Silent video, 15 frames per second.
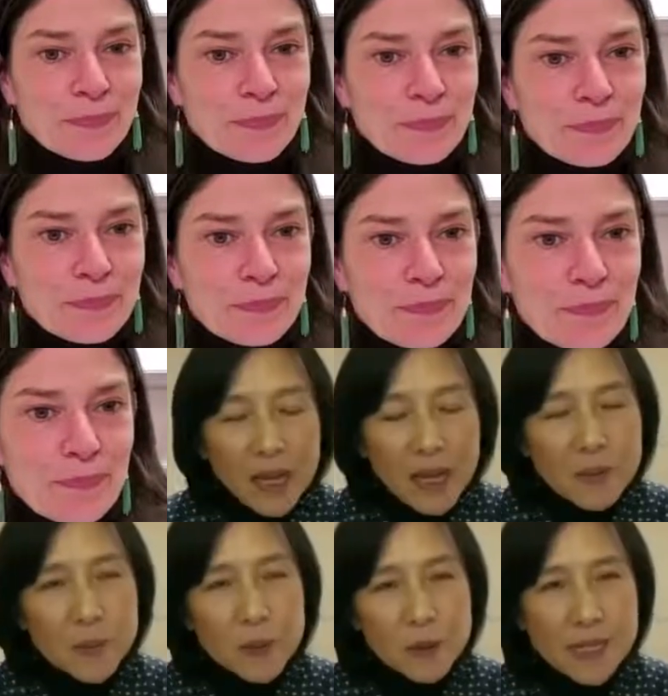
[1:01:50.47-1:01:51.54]
About
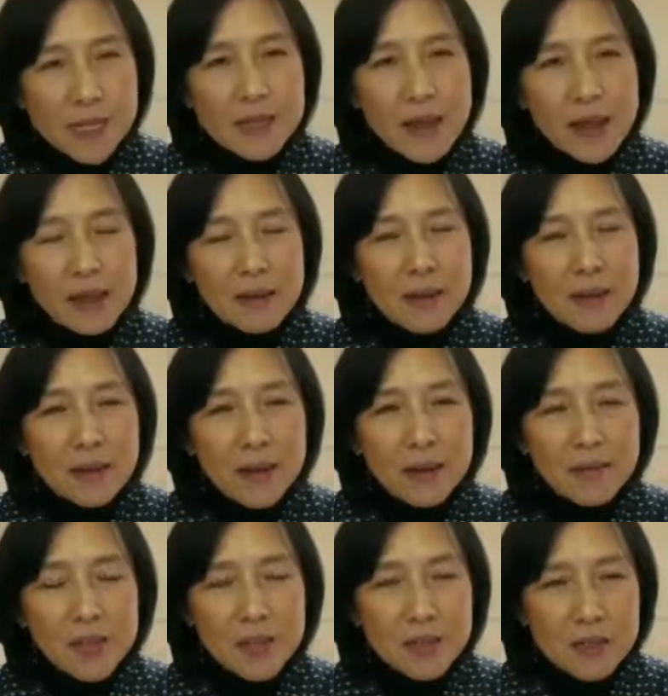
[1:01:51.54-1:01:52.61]
80%
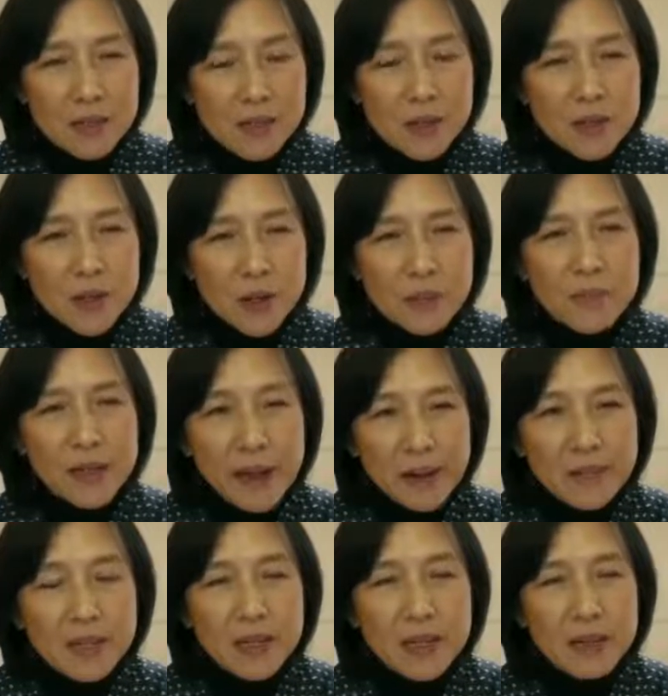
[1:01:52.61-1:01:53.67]
of the disturbed
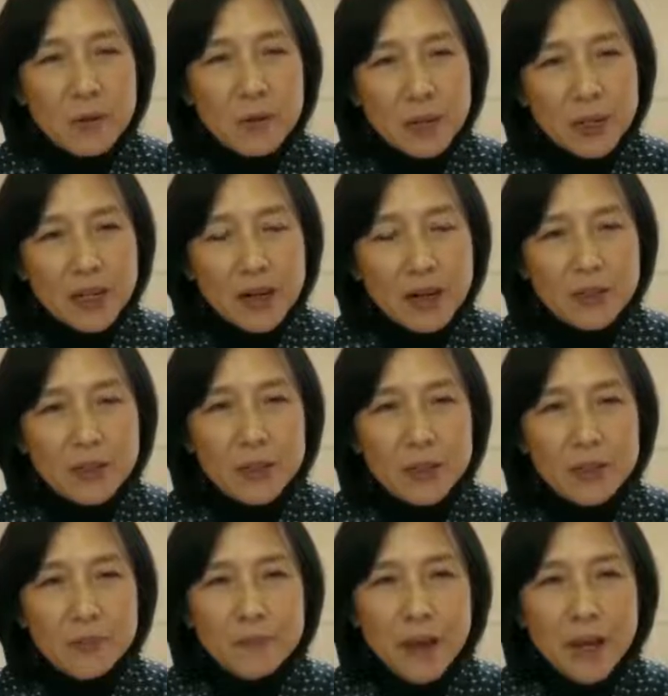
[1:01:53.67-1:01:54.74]
area were
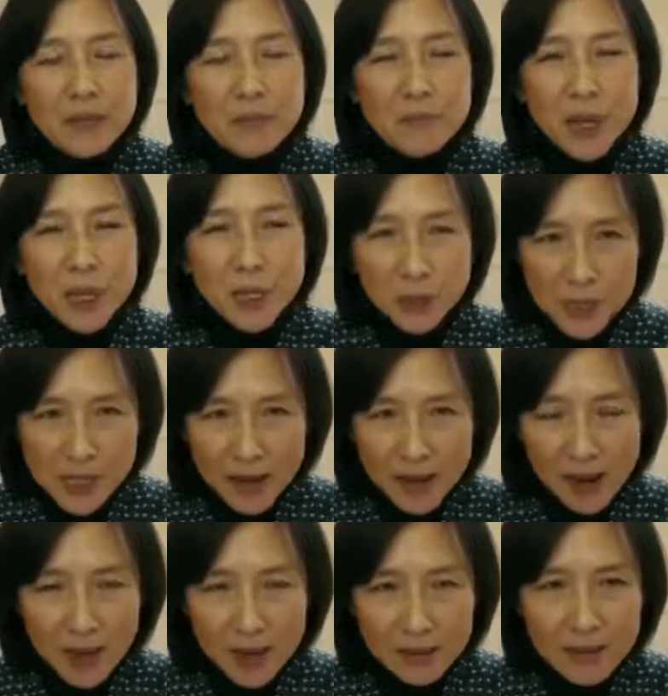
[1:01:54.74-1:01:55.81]
covered by the meadow
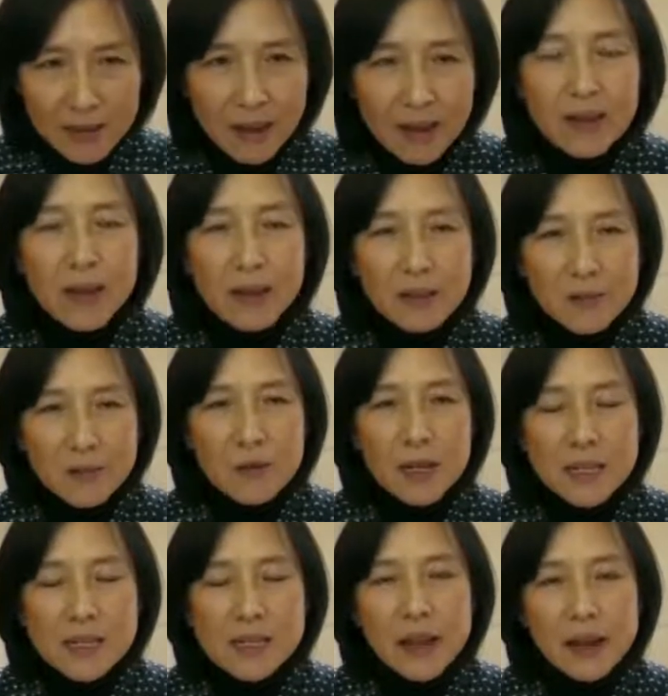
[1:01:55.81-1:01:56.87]
sod, and the
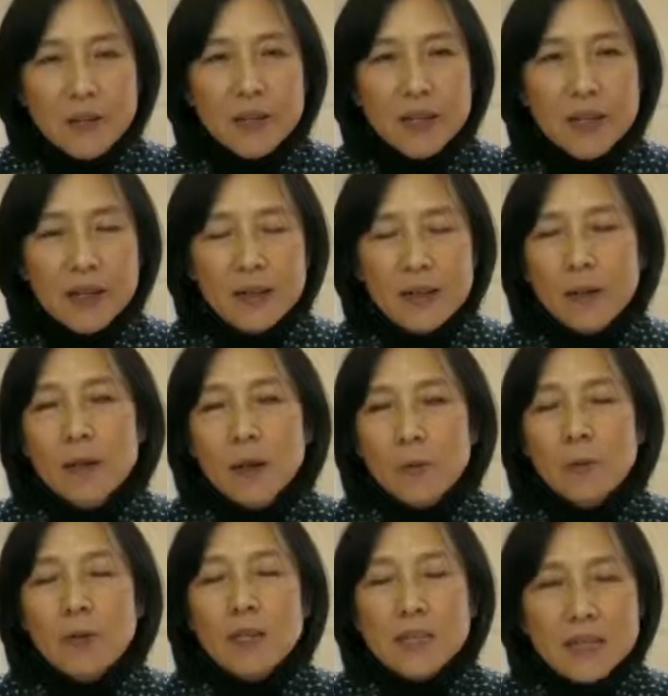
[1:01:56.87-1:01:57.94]
rest area
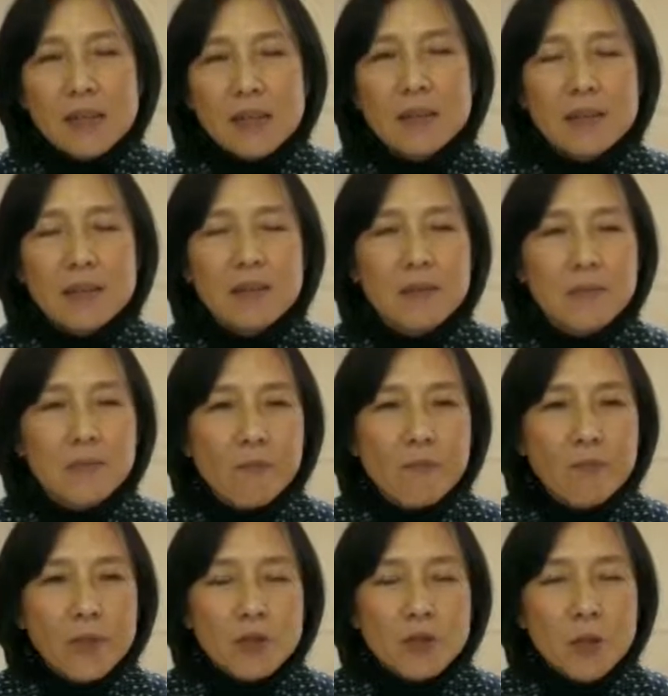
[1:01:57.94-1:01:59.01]
were seeded.
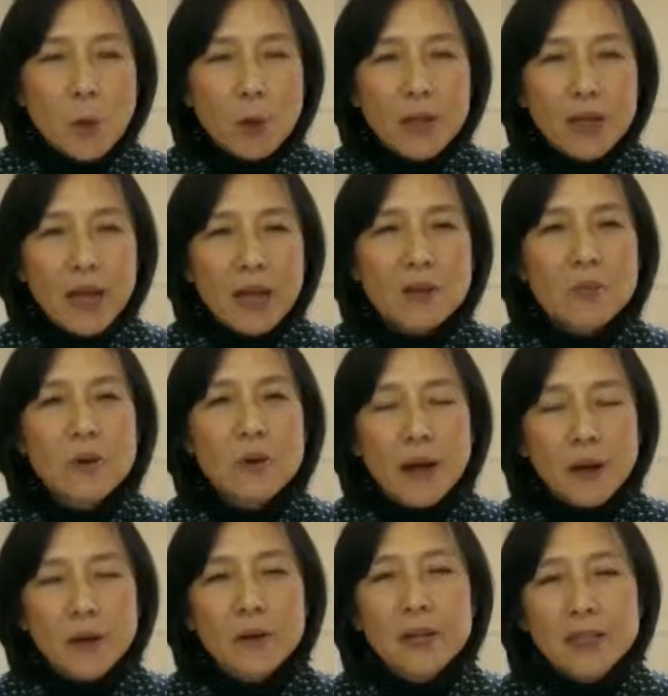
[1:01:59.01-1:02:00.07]
So we kind of
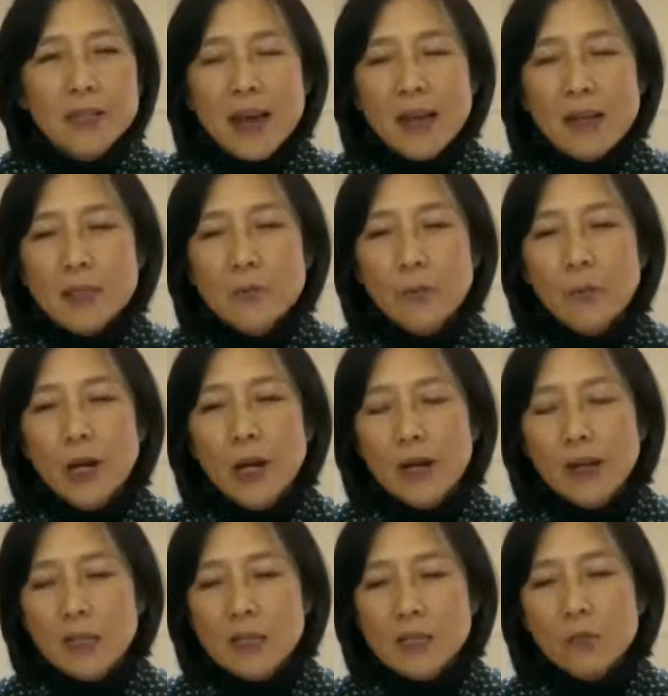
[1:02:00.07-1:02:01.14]
prioritize where
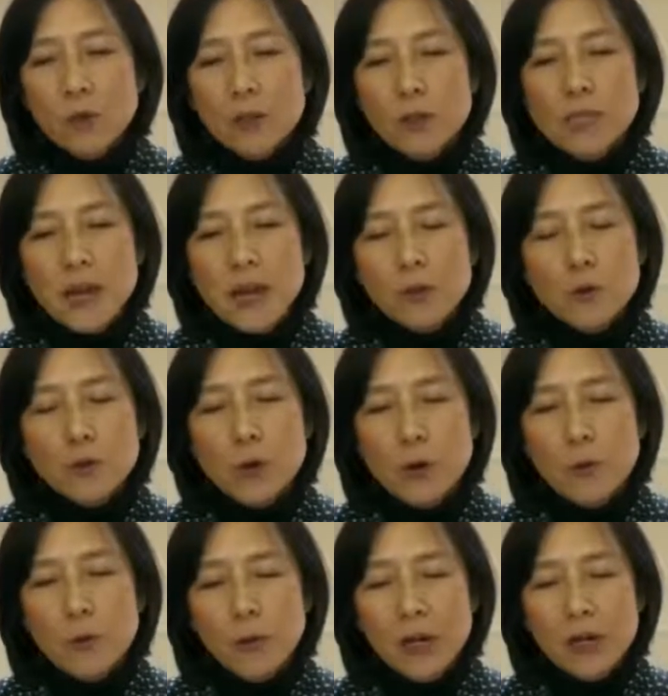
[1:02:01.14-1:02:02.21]
it's more
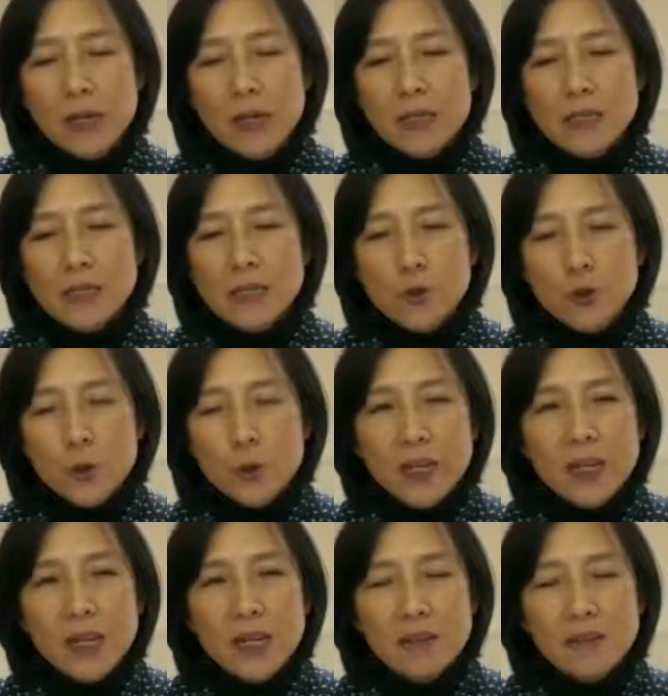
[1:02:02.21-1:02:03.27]
central, where it's
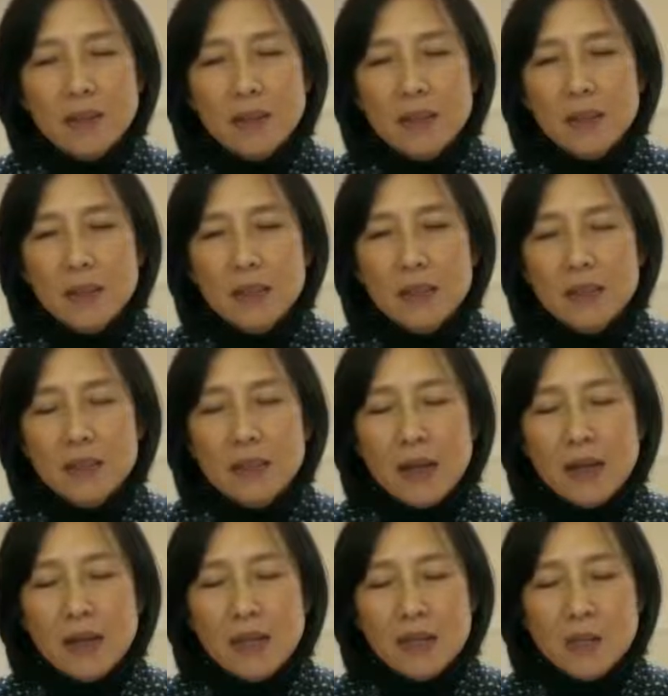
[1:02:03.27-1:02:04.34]
joining the
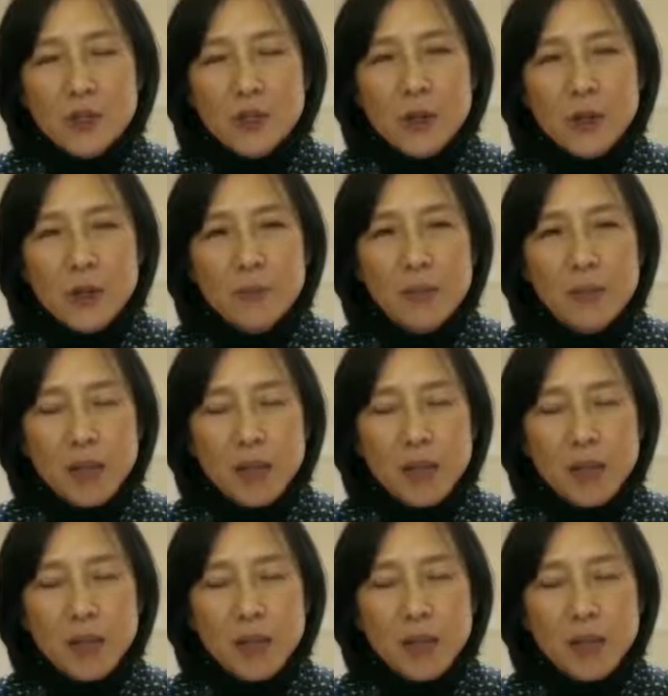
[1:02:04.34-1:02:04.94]
undisturbed